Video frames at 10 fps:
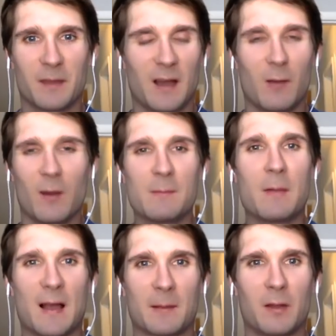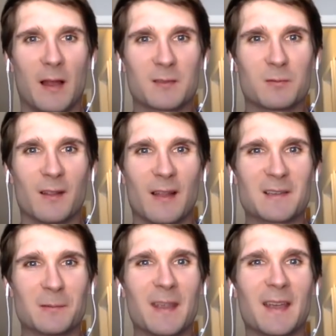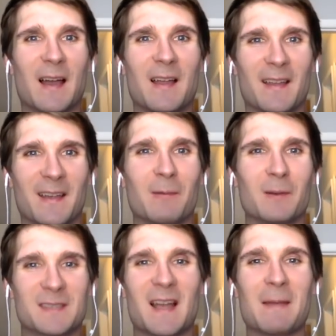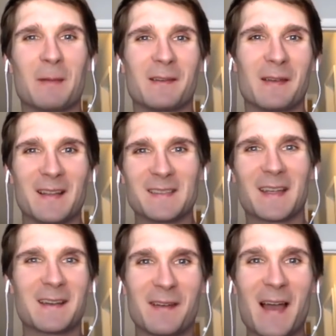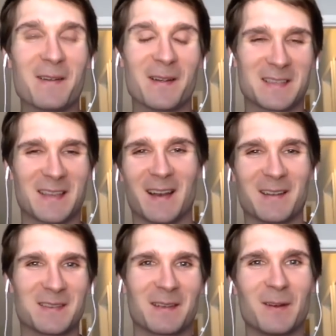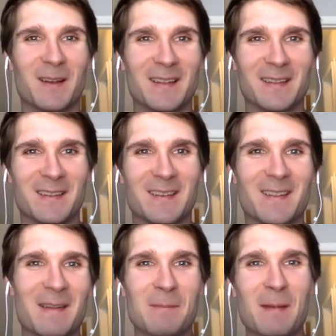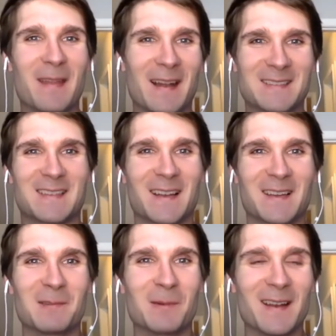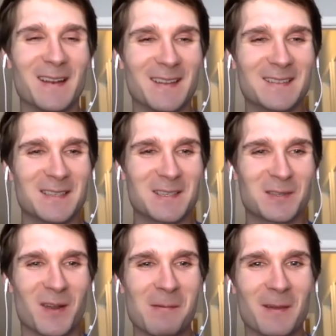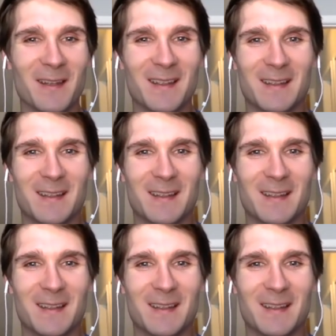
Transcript: what Epoch Blocks were last week, I was typing, it's like a virus, and then I was like, well, that maybe that's not a good way to describe it.